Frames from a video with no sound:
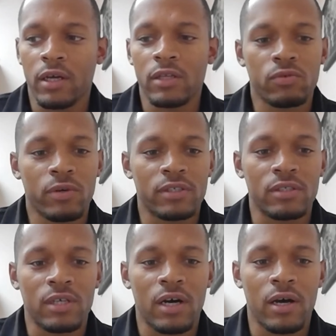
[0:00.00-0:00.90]
interesting
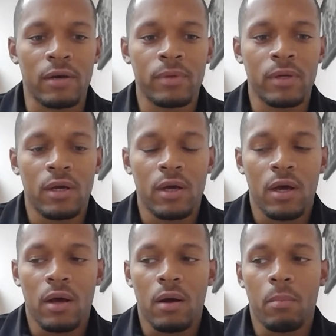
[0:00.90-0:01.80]
time,
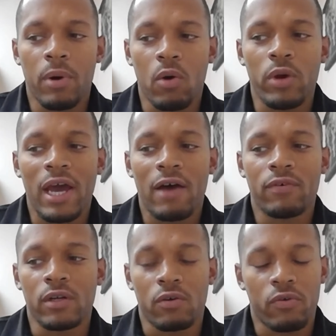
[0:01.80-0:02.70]
but we have
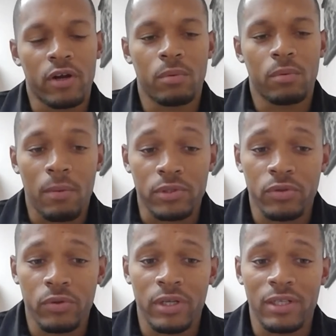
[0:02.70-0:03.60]
an incredible
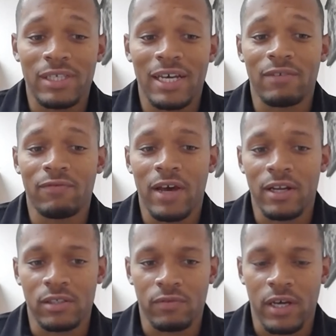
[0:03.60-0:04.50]
opportunity to take
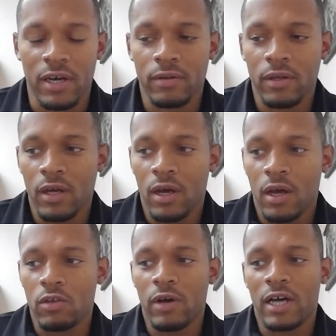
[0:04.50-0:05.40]
advantage of that.
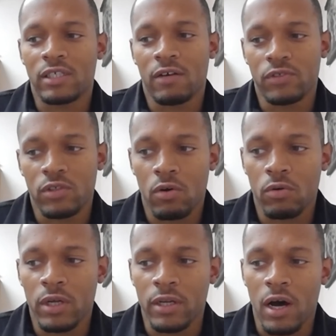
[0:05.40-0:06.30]
You guys have shown
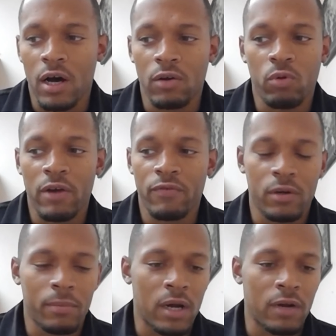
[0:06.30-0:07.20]
an unwavering
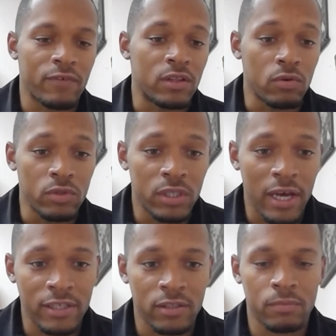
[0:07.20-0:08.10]
amount of
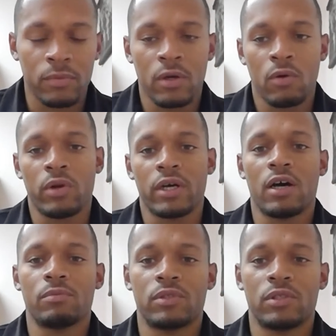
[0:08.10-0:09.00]
enthusiasm when it
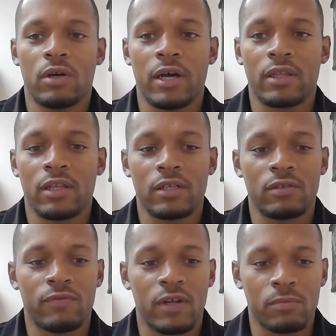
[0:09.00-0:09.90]
comes to your athletic
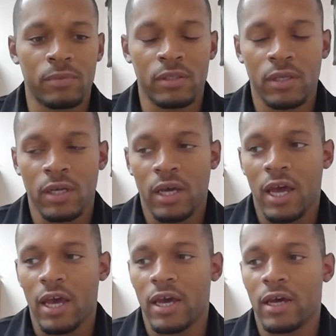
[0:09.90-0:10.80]
development
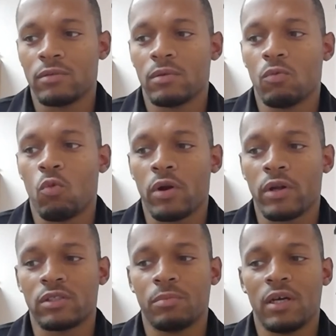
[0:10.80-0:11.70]
and wanting
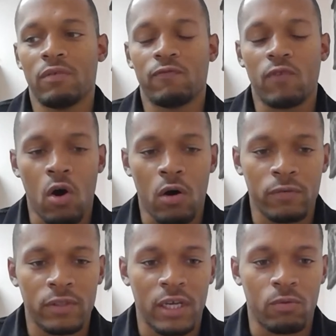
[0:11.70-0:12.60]
to be
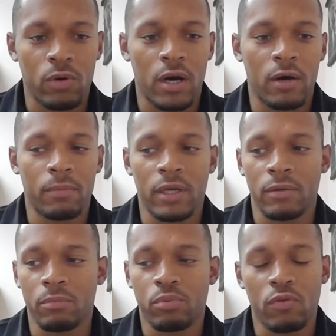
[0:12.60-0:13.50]
involved in
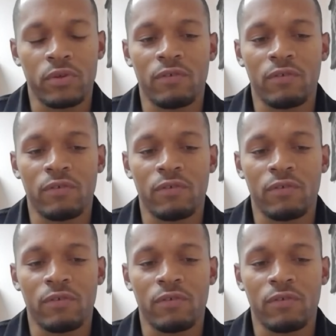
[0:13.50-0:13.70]
improving your